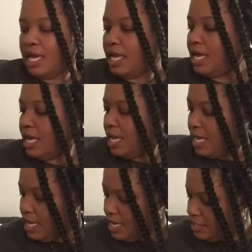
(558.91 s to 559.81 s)

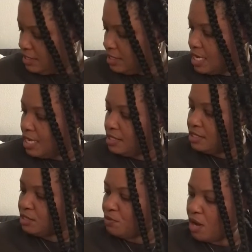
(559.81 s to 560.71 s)
And I just got
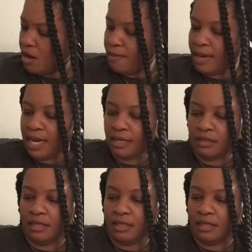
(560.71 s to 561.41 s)
this small bottle